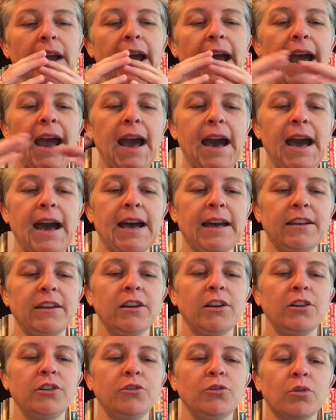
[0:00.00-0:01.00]

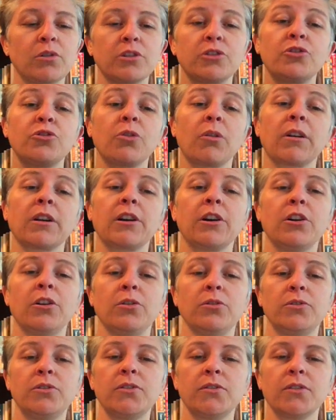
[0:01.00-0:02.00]
add your
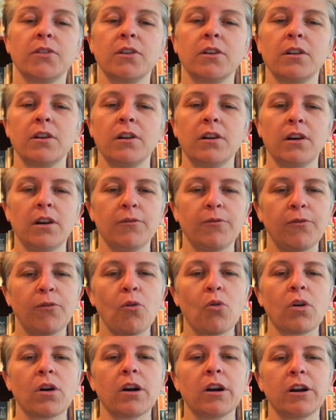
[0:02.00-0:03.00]
shortcodes
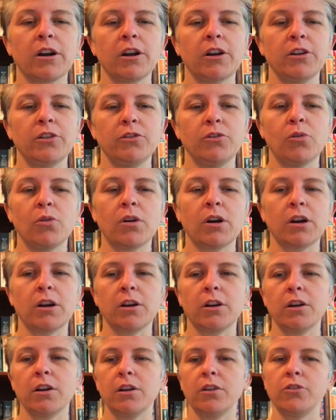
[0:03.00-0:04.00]
for
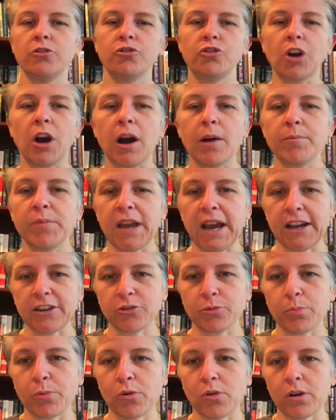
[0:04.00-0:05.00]
your job
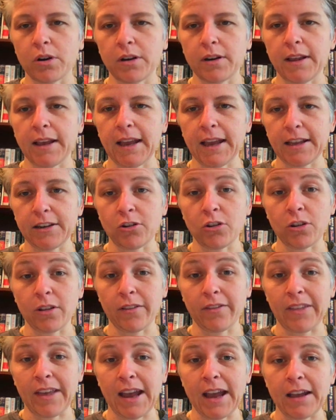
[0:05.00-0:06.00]
dashboard and all
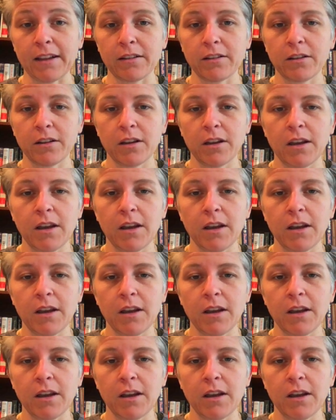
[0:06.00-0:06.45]
of that.